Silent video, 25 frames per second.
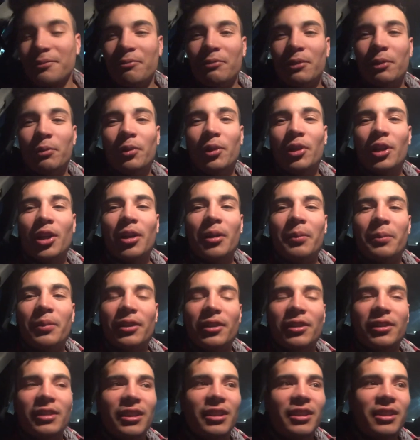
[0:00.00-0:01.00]
we woke up
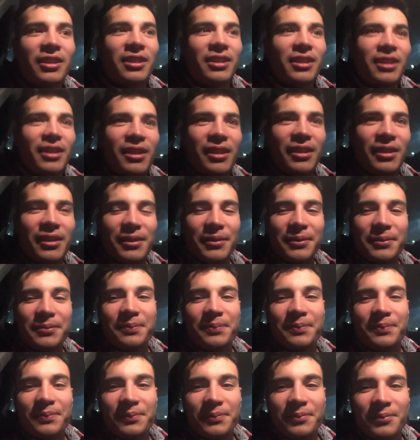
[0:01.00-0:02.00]
early as shit
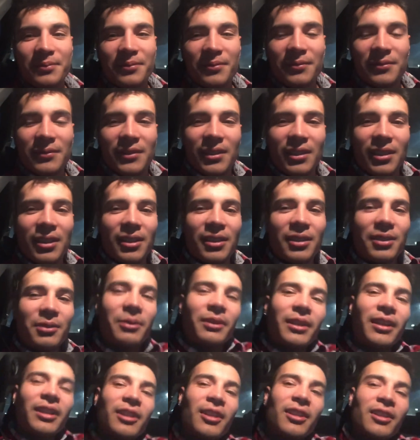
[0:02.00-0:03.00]
because
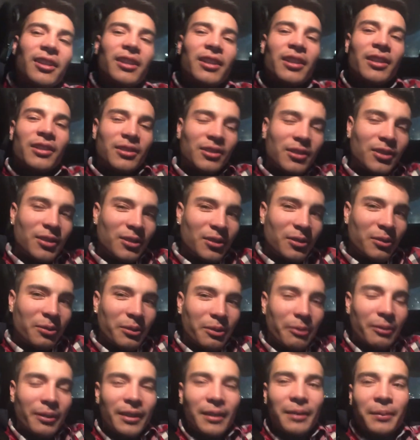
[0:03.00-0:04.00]
we got nothing else to do.
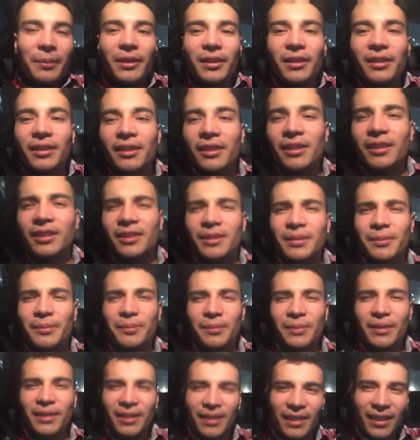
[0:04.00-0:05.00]
We wanted to be early.
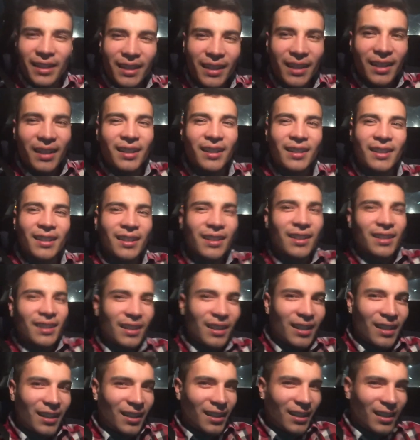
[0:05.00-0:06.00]
But yeah,
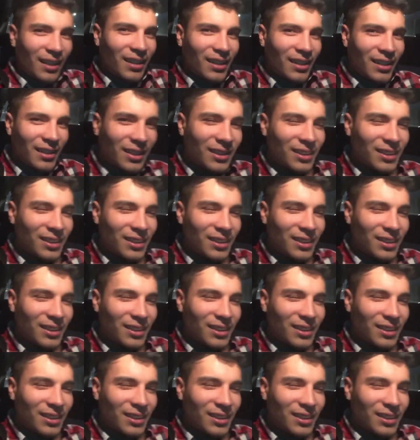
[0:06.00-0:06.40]
uh,